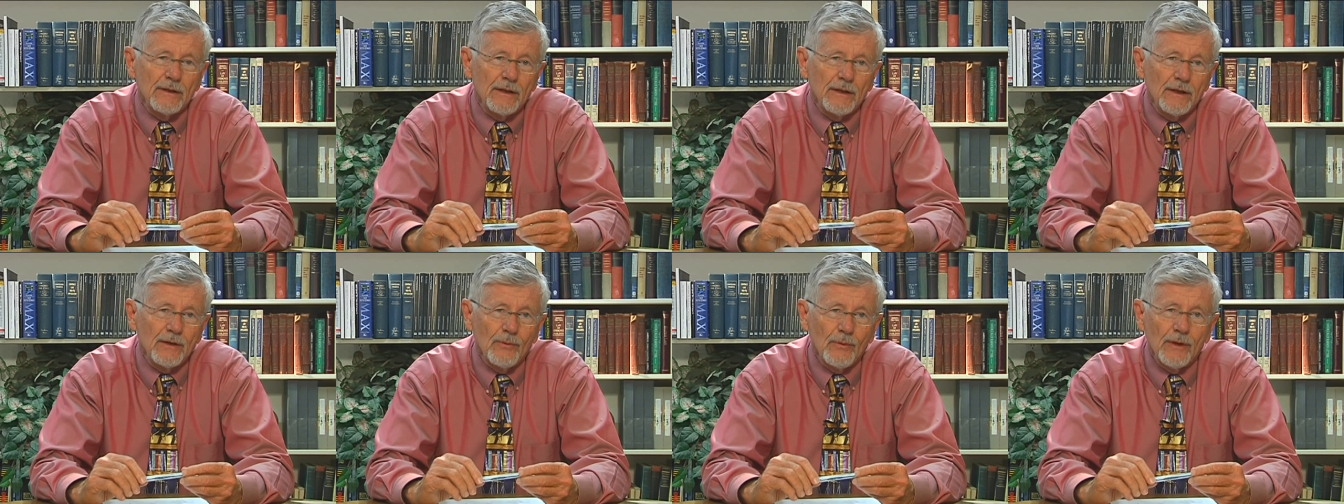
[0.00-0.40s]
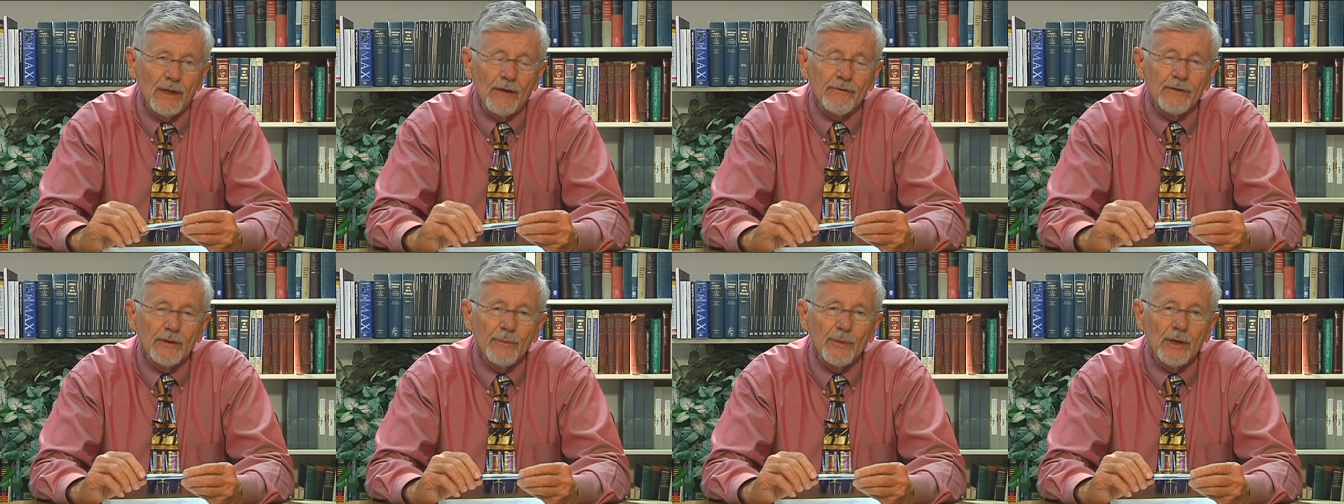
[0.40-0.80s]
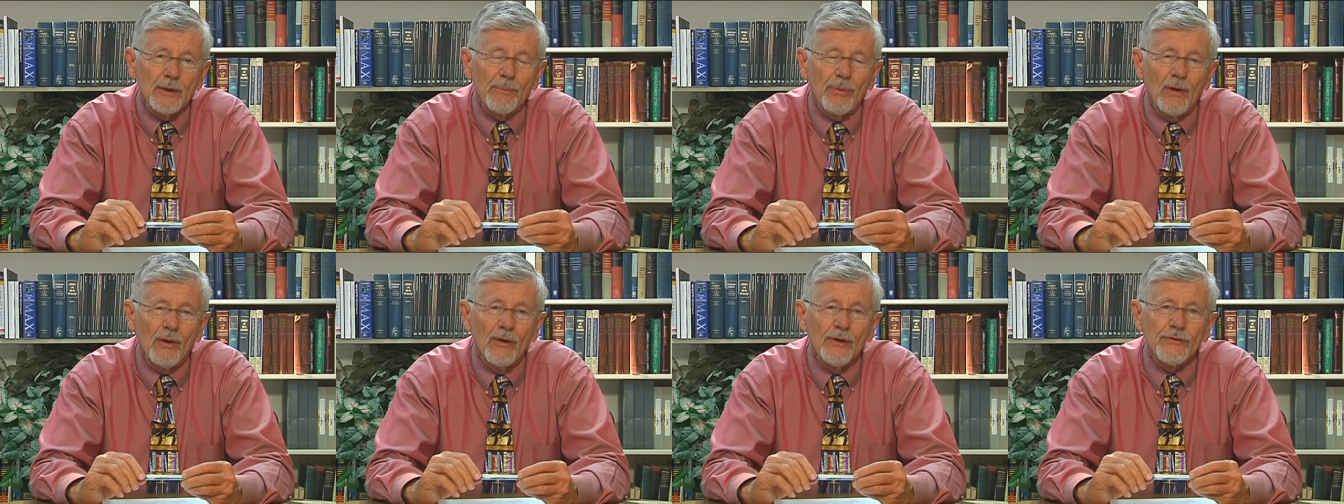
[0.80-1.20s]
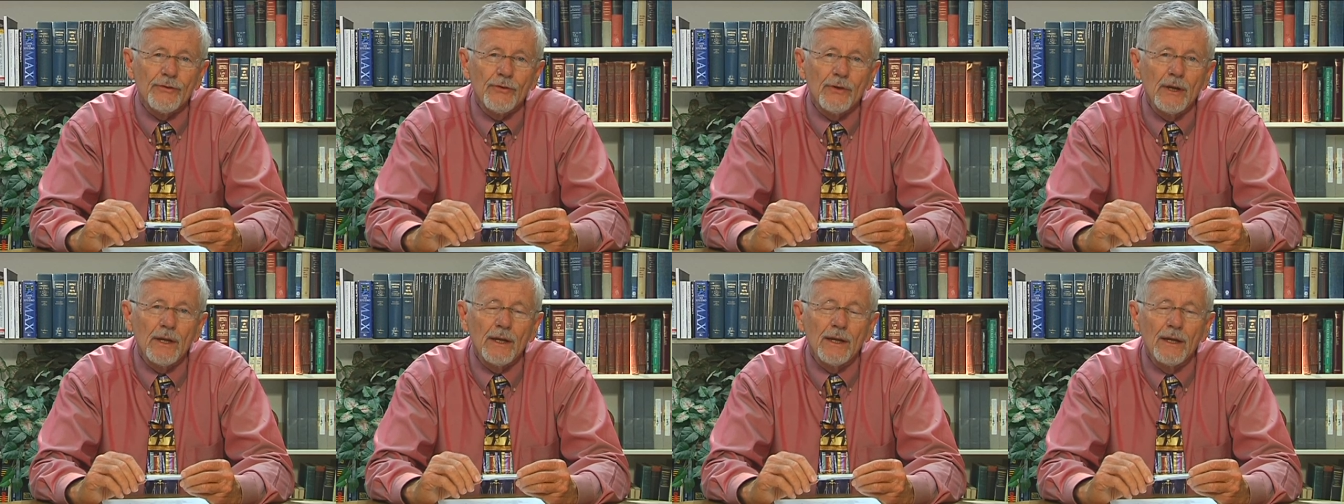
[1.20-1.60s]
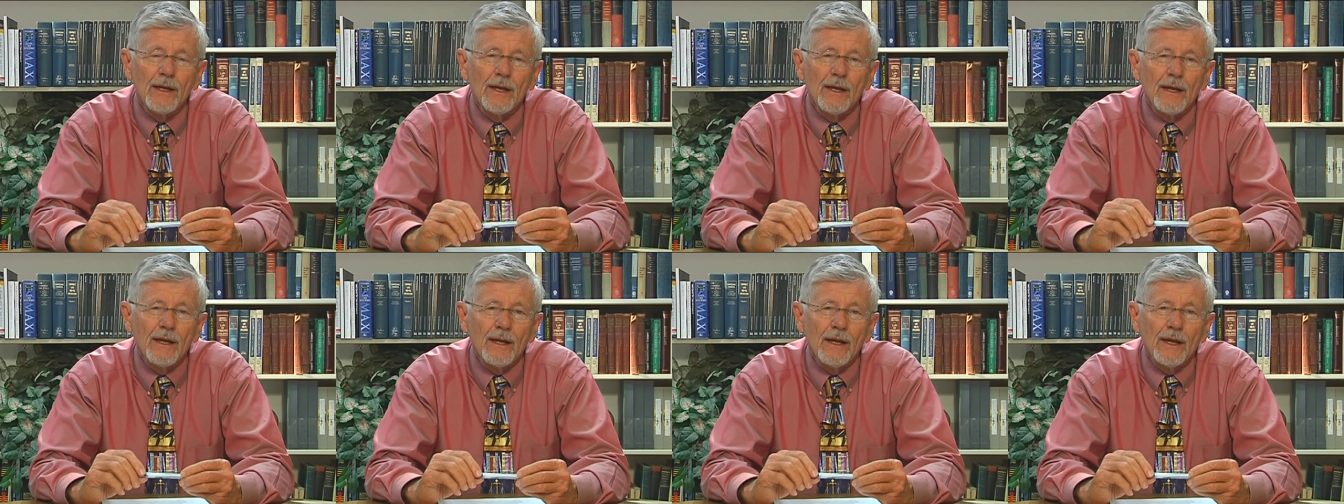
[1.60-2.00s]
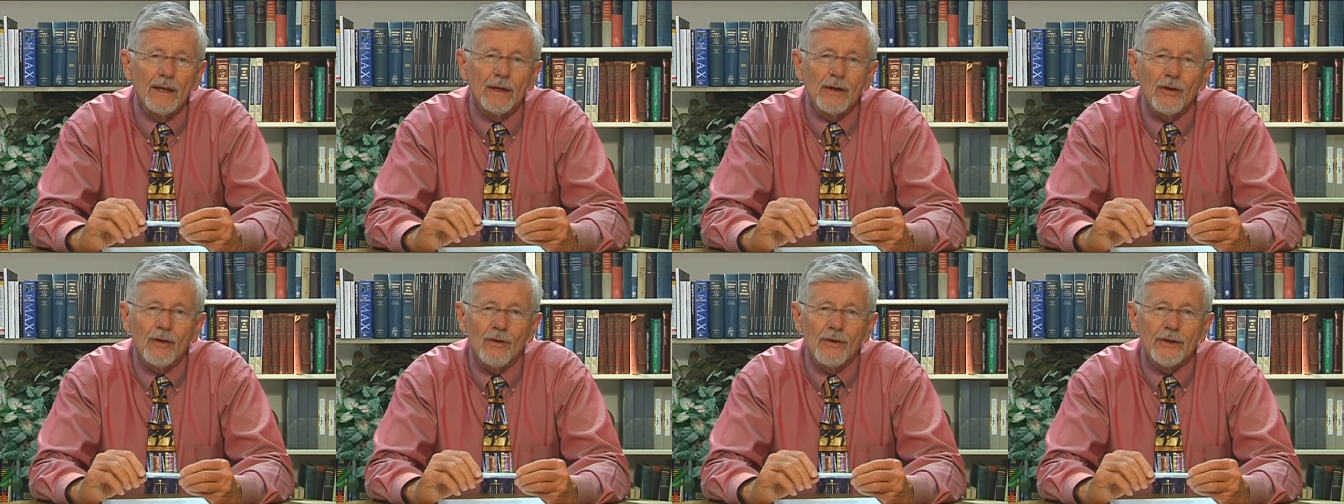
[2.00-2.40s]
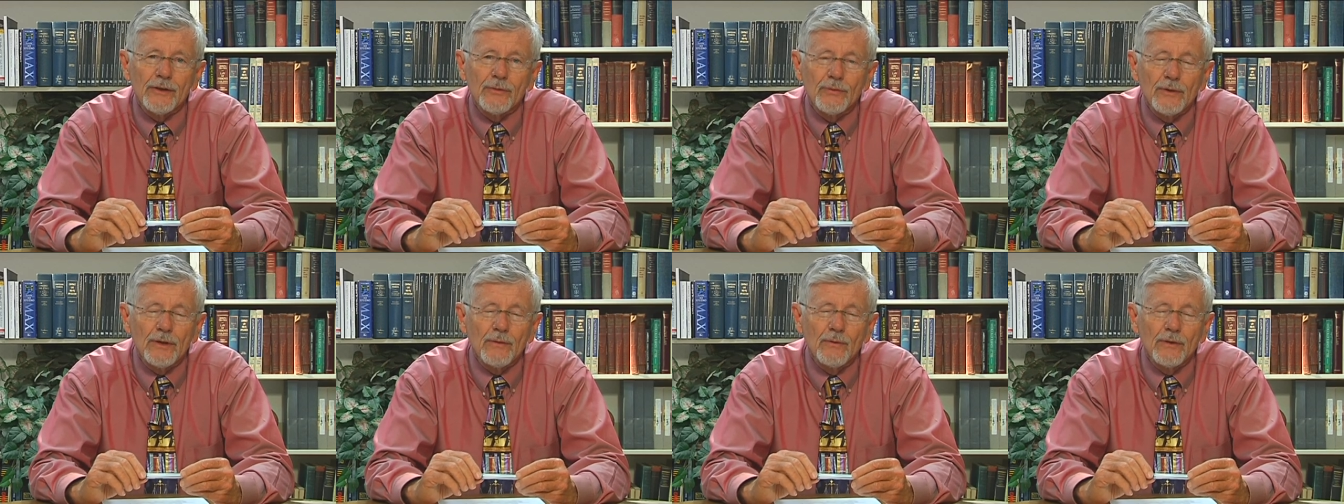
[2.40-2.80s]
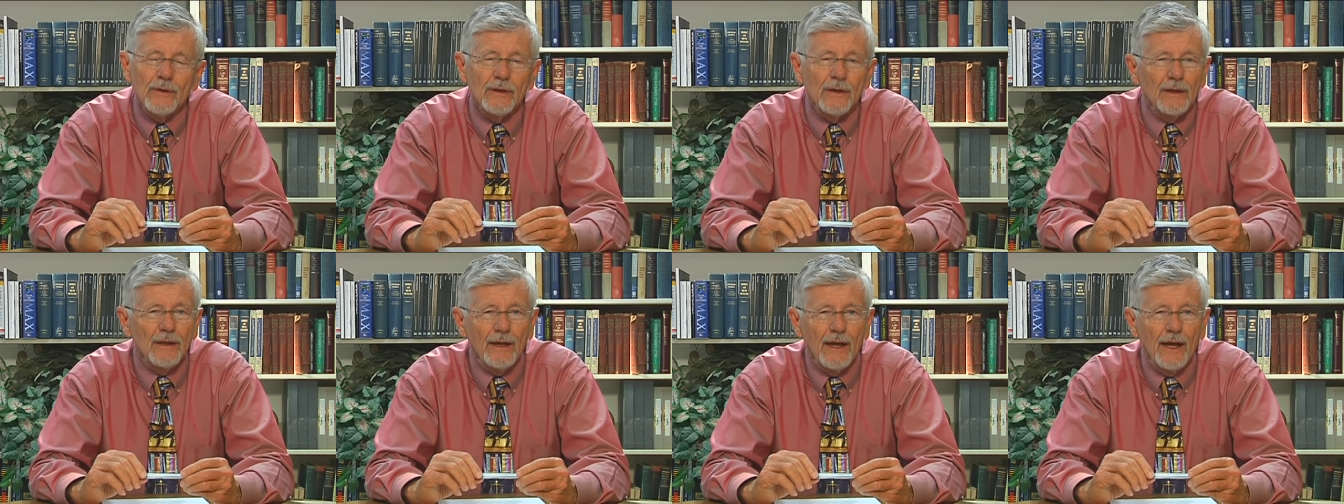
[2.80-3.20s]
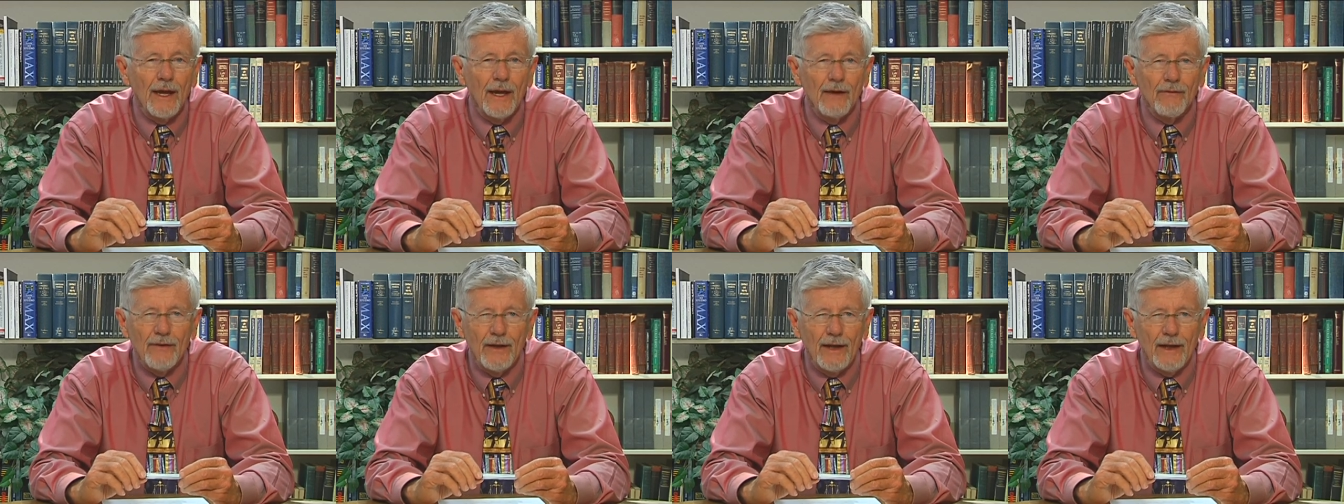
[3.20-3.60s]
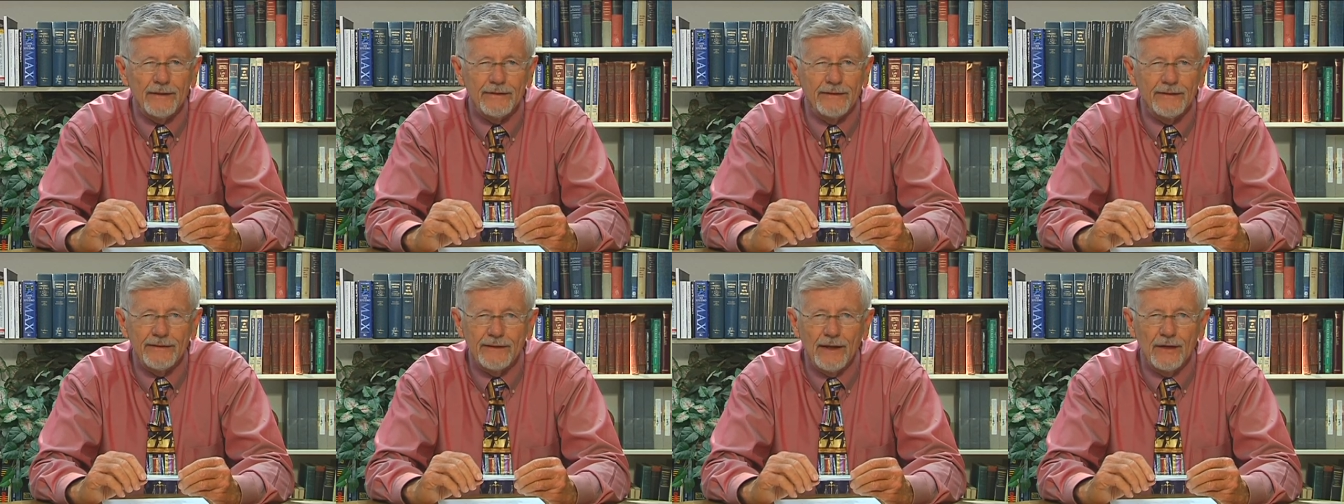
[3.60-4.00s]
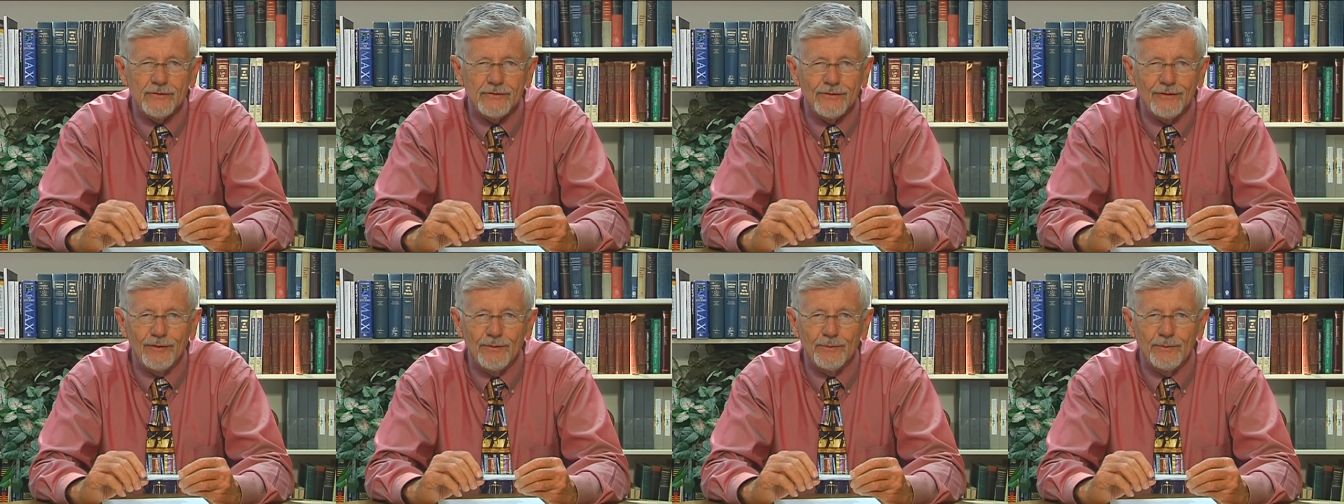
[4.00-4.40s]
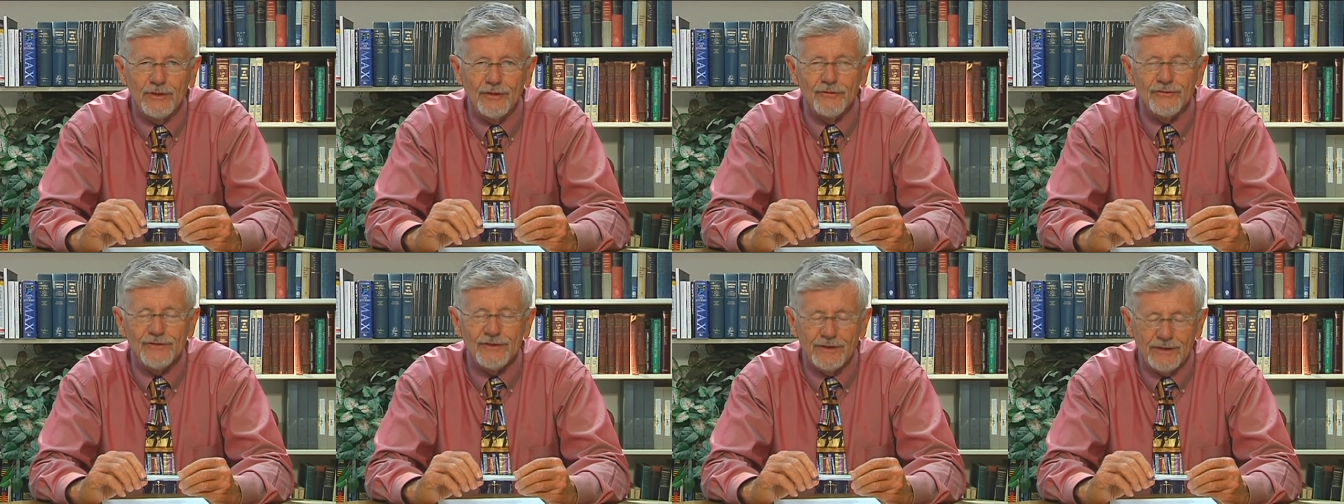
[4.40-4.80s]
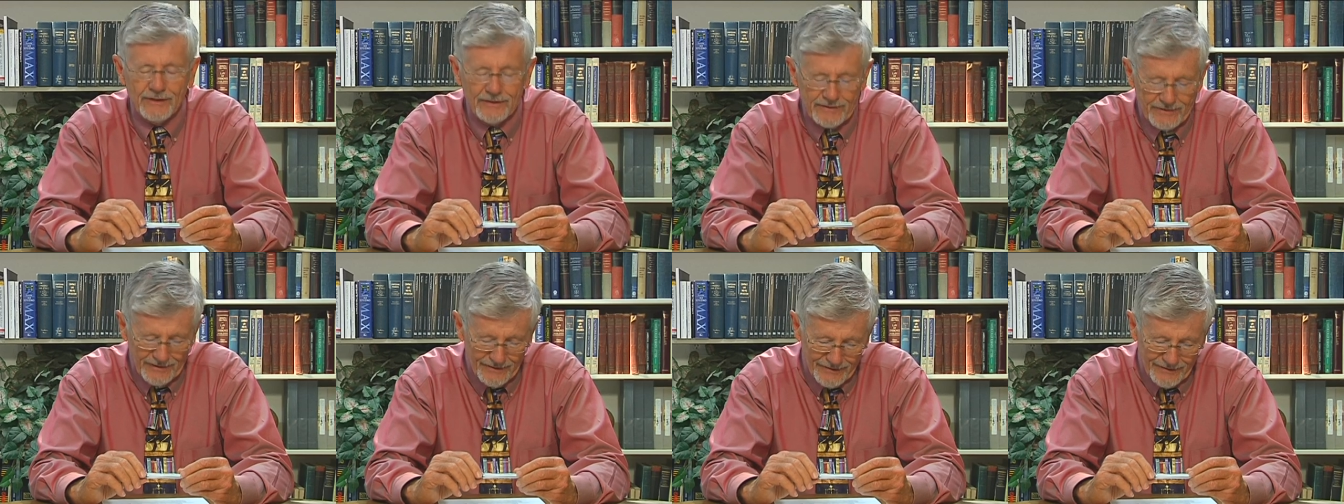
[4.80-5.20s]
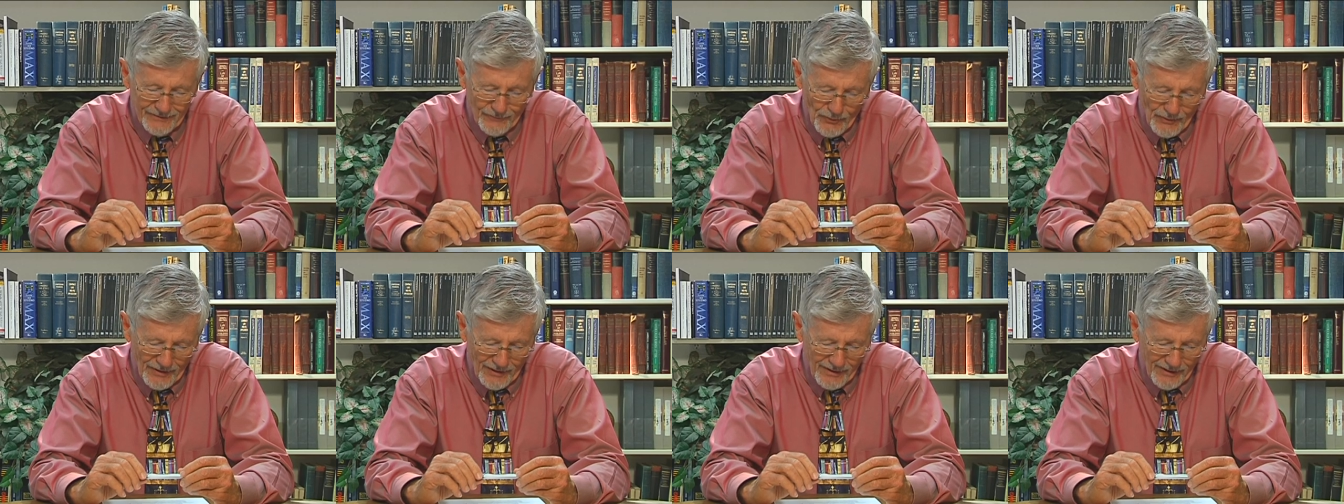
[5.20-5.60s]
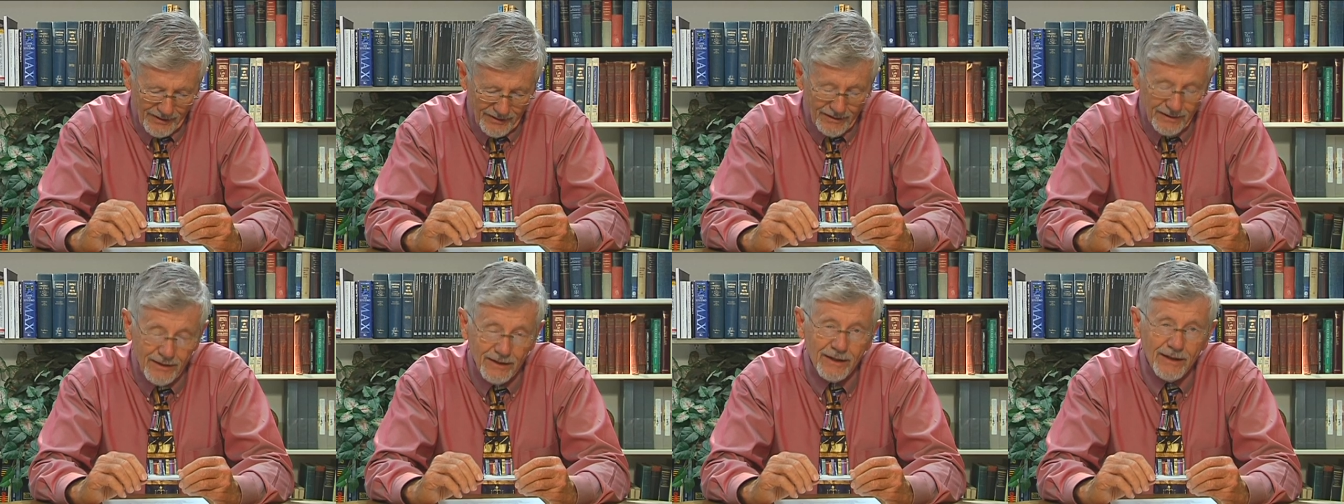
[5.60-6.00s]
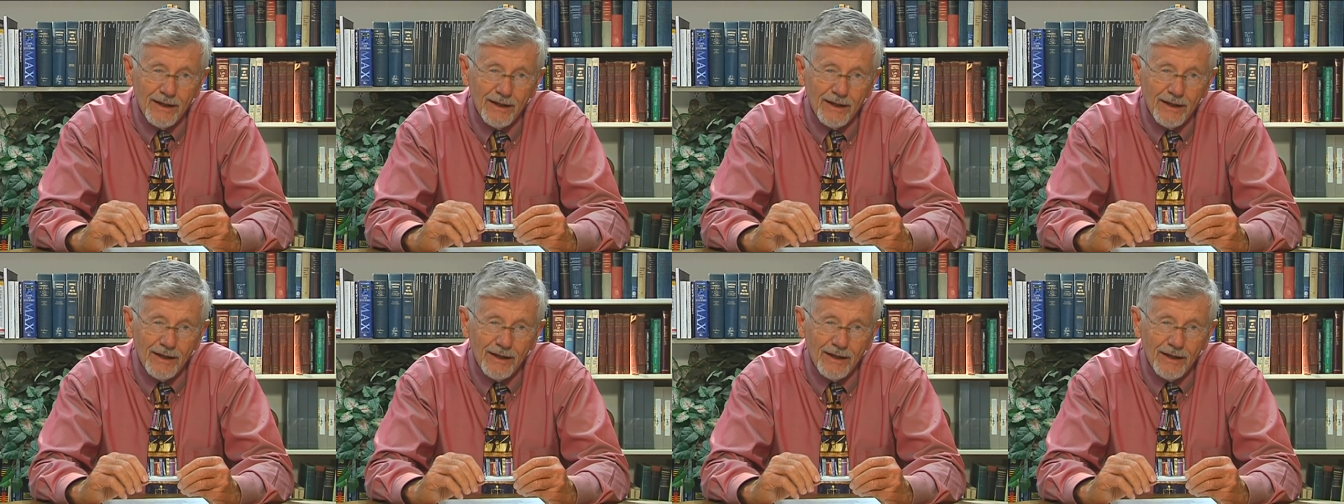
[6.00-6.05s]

Uh, we'll have a little bit of poetry. And of course, we will have existential musings as well.